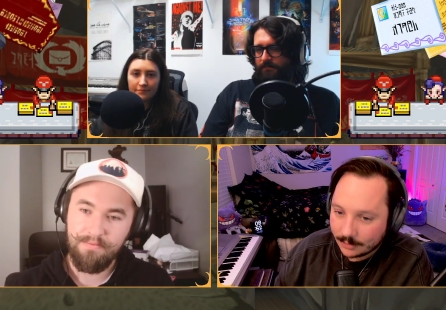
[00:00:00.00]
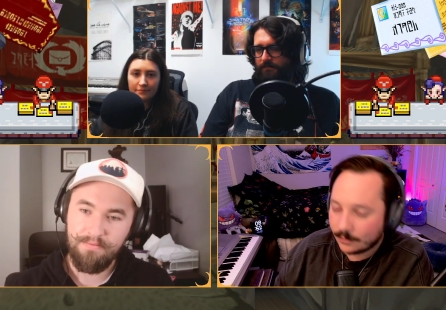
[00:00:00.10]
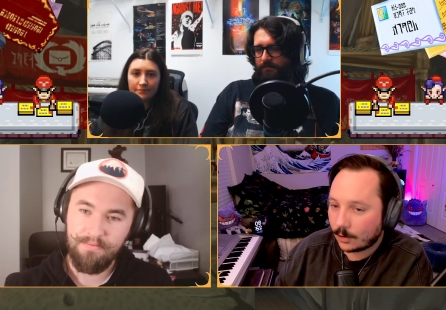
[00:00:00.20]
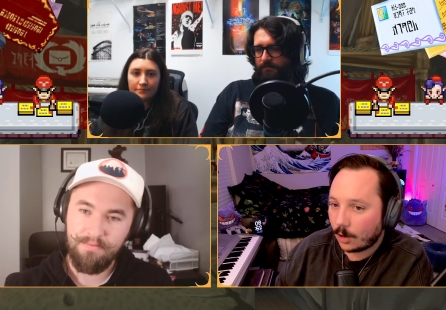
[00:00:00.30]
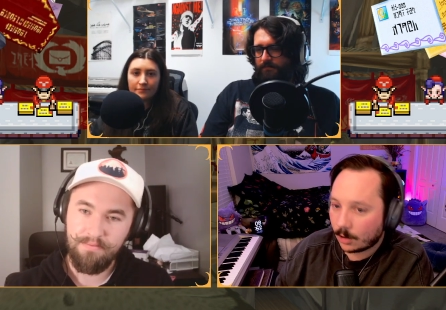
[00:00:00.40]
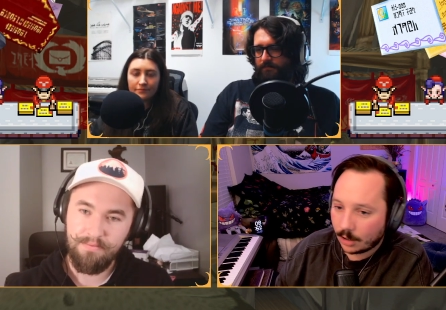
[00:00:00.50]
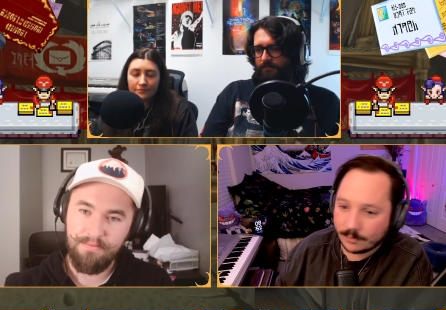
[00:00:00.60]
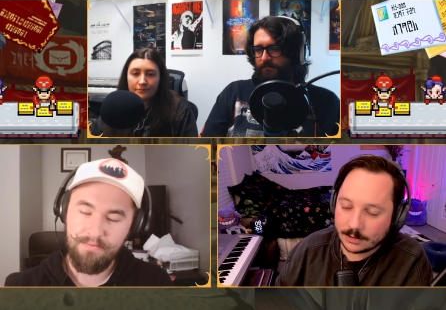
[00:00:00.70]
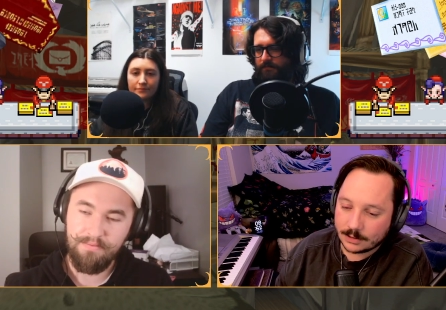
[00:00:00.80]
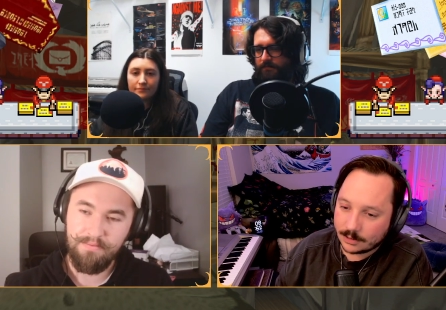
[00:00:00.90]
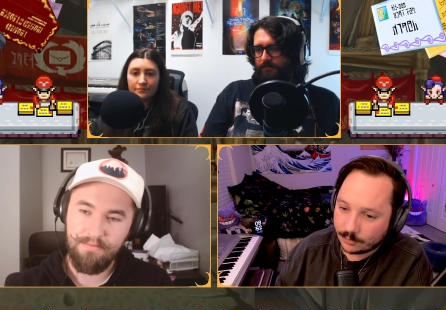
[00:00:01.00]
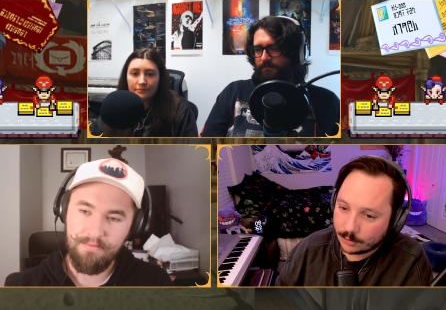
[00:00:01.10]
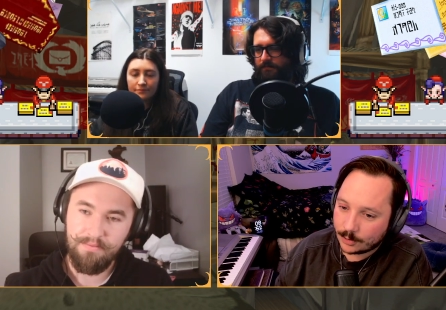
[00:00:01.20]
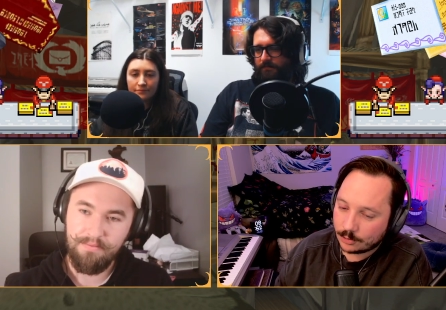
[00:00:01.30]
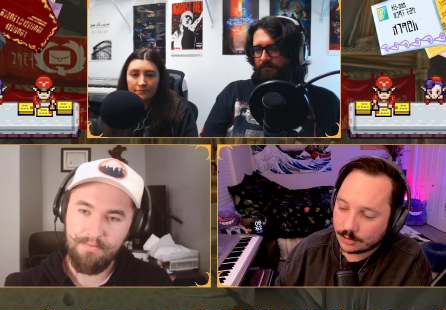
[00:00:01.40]
Speaker 1: There are obviously different
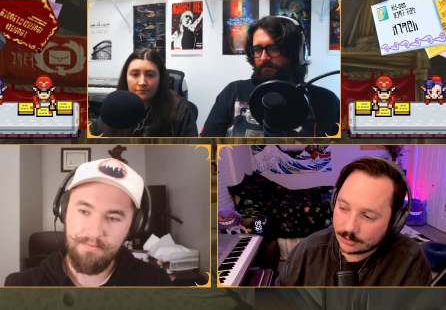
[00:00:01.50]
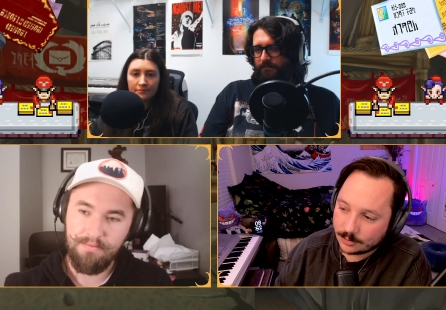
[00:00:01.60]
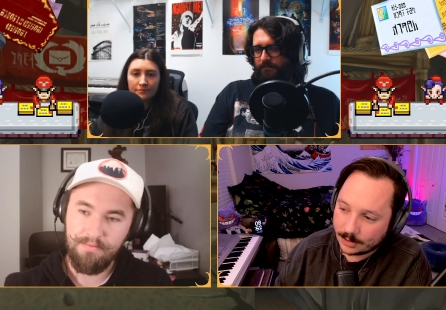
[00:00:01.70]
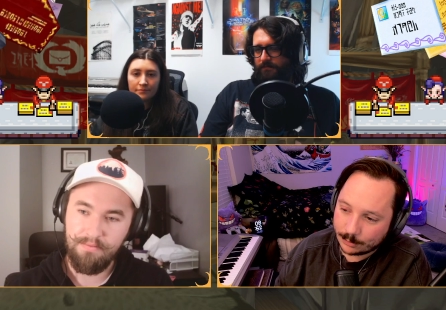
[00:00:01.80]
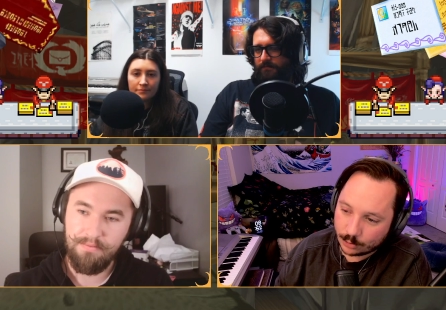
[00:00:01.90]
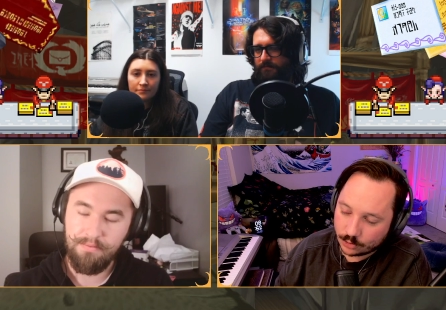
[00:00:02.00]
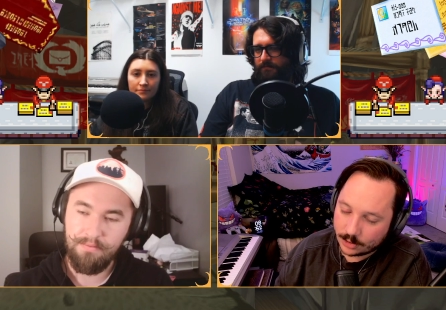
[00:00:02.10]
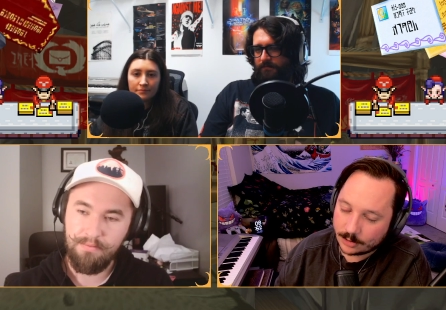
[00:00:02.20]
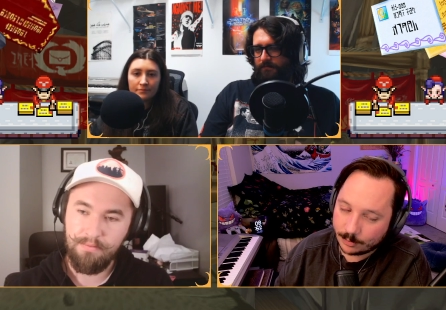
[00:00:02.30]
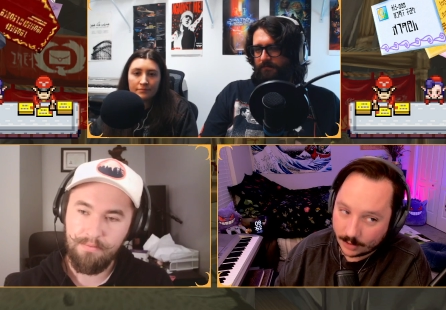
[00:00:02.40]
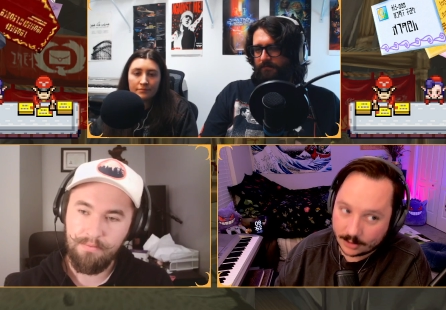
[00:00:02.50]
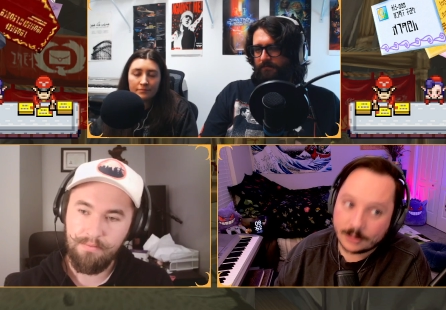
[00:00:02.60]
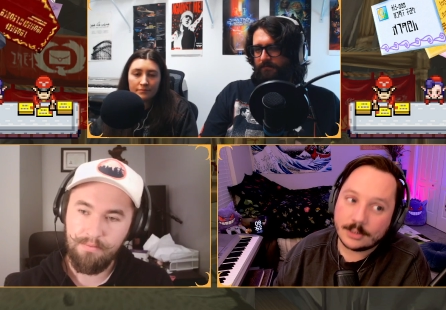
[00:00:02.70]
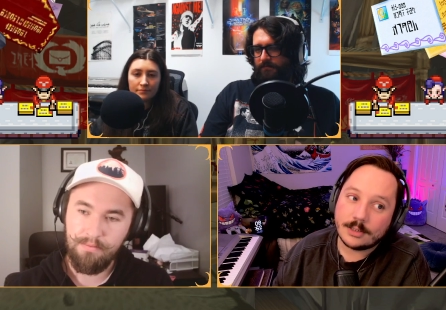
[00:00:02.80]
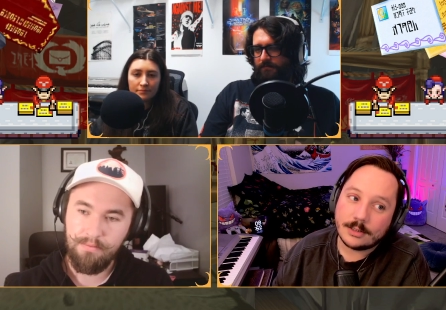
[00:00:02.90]
emotions being portrayed, but
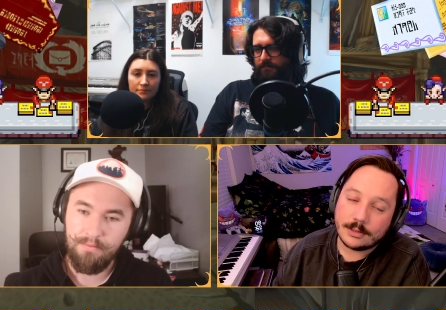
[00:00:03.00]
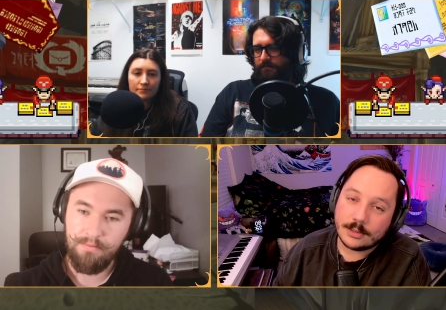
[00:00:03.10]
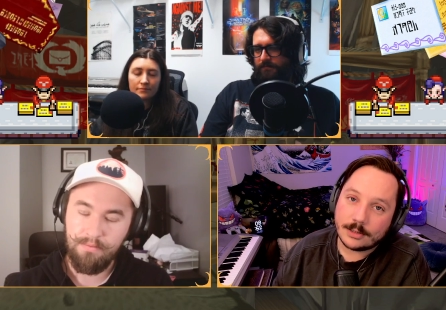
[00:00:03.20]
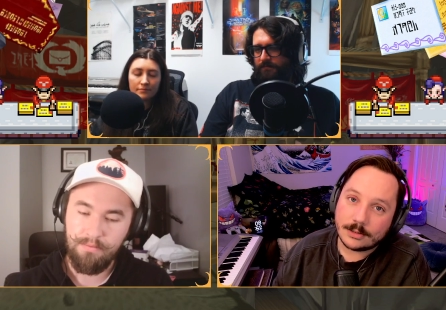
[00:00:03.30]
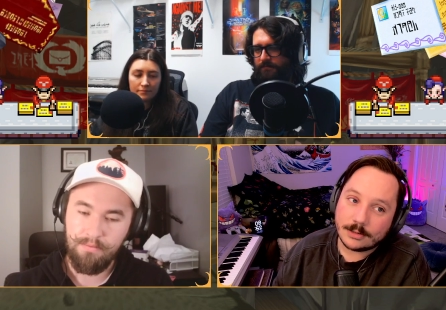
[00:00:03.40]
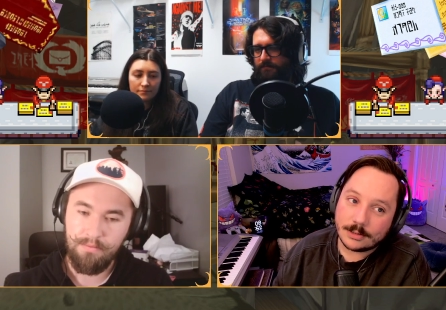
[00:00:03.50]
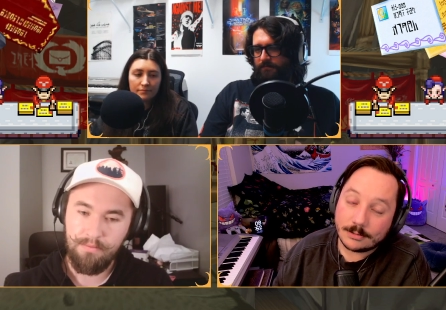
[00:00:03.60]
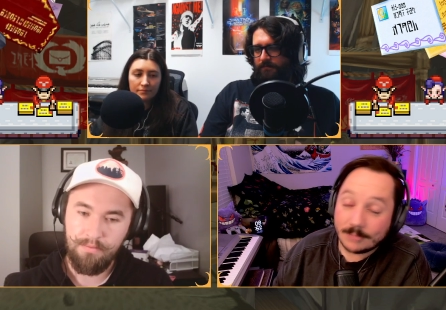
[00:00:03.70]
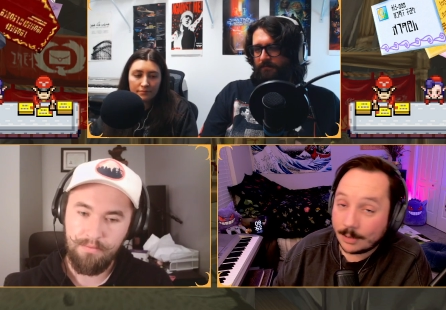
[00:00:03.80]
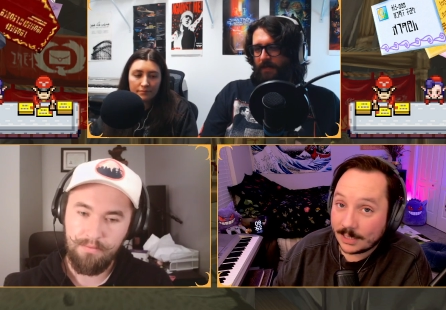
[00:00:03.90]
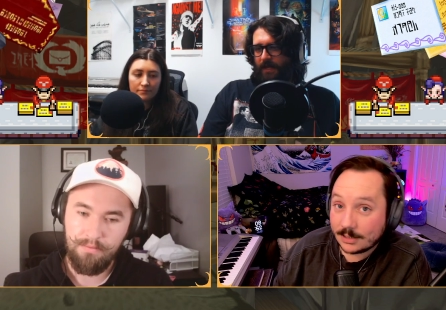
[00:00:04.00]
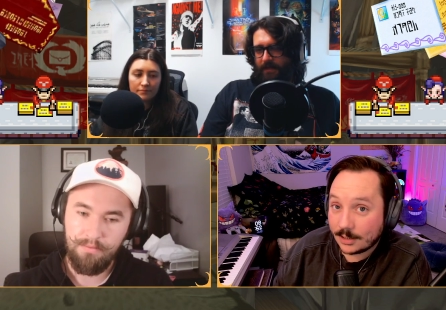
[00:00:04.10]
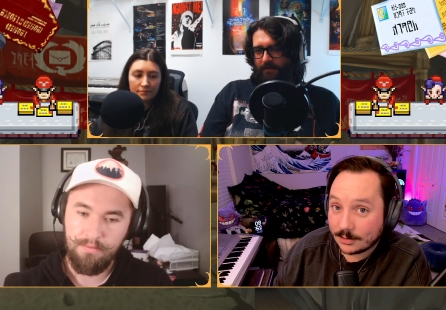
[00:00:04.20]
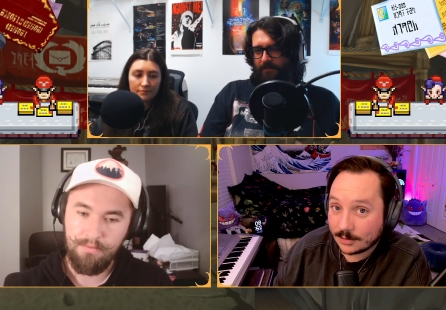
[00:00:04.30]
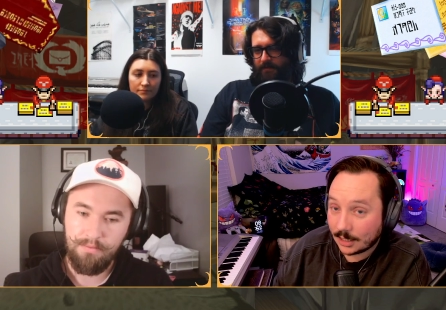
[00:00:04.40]
yeah. it makes
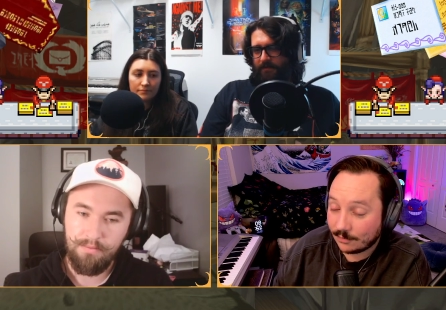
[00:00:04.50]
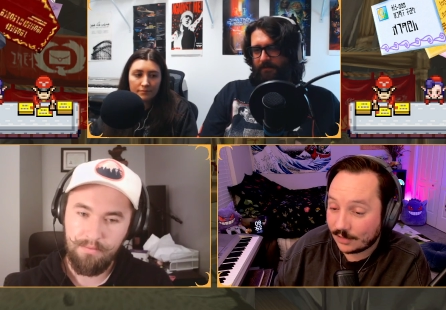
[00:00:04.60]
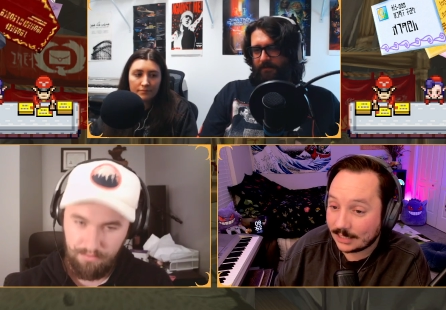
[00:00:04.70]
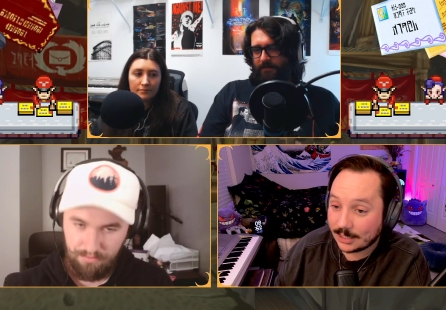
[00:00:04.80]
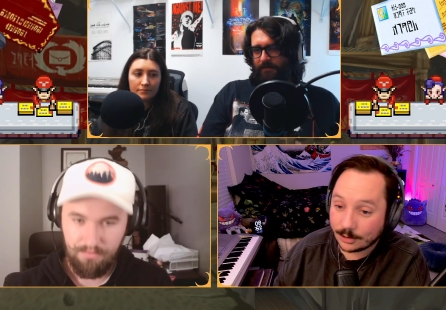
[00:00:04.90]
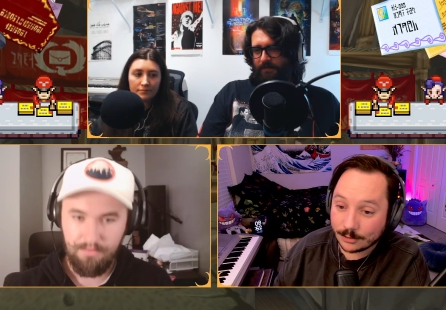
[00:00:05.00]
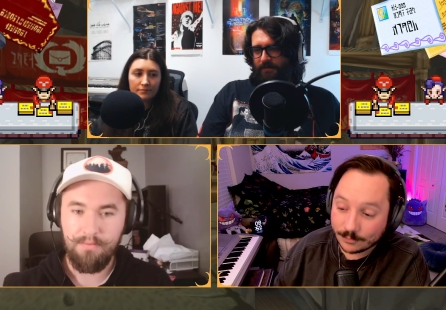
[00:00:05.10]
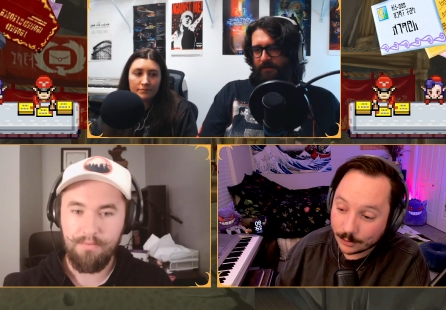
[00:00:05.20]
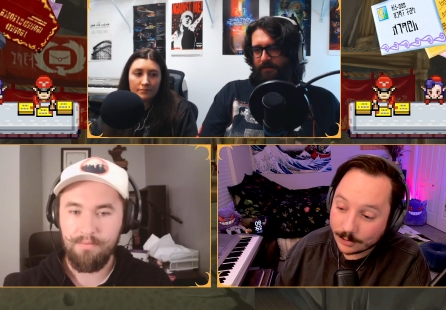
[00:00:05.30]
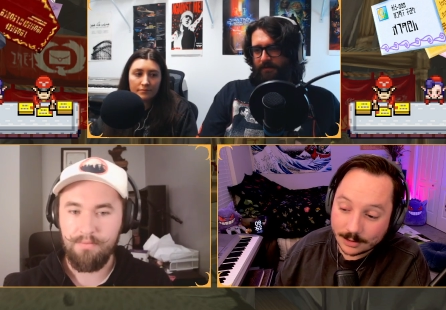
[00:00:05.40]
sense. And if that's how you view it,